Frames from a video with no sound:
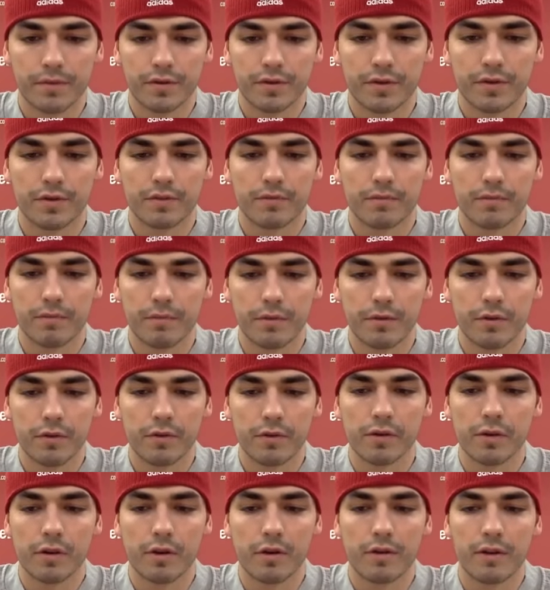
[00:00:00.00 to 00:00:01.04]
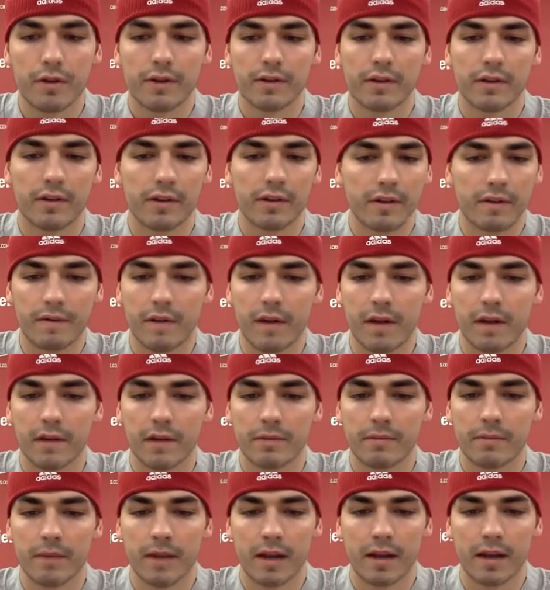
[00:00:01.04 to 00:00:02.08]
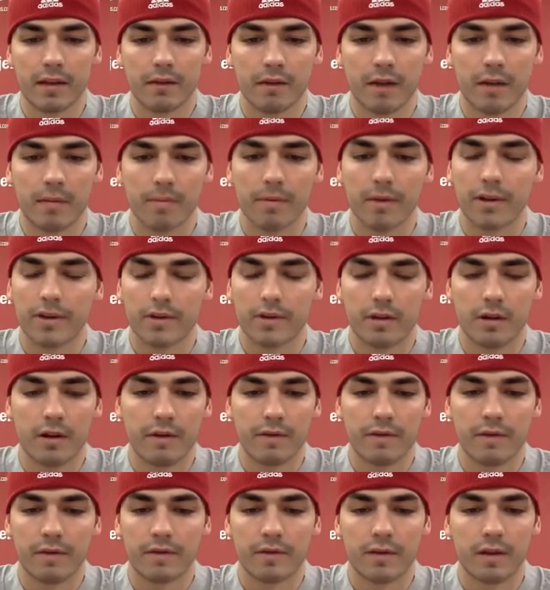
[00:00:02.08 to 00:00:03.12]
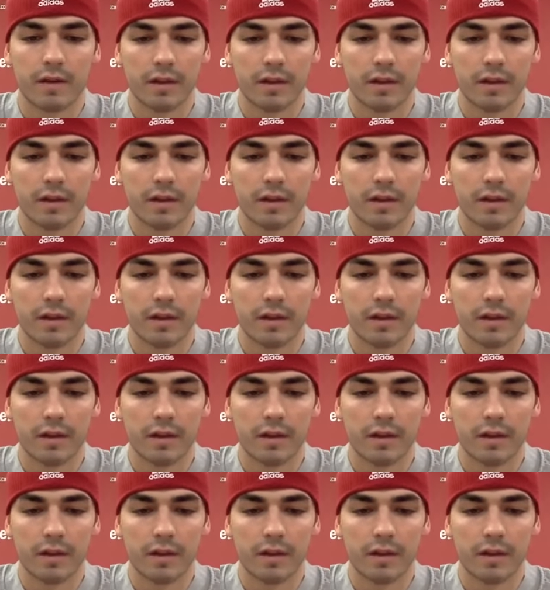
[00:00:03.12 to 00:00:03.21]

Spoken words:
just doing the little things on defense, making the right plays on offense.